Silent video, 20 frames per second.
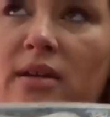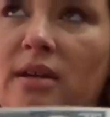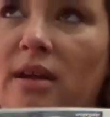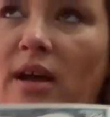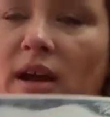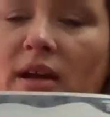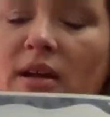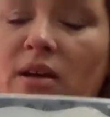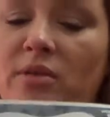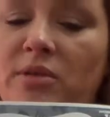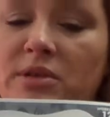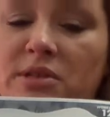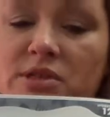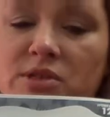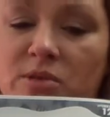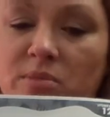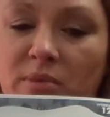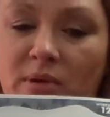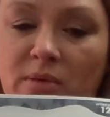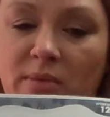I know it's
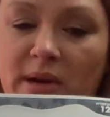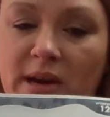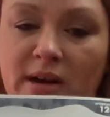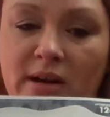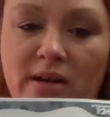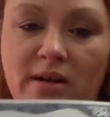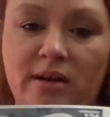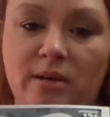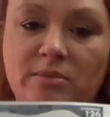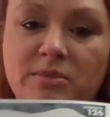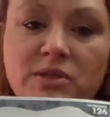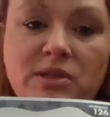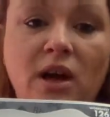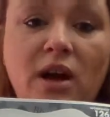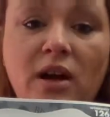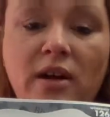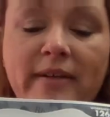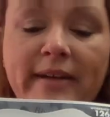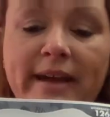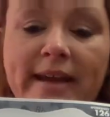super weird. I'm
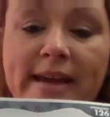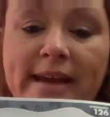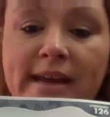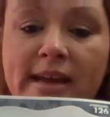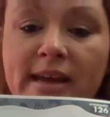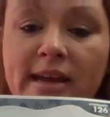sorry.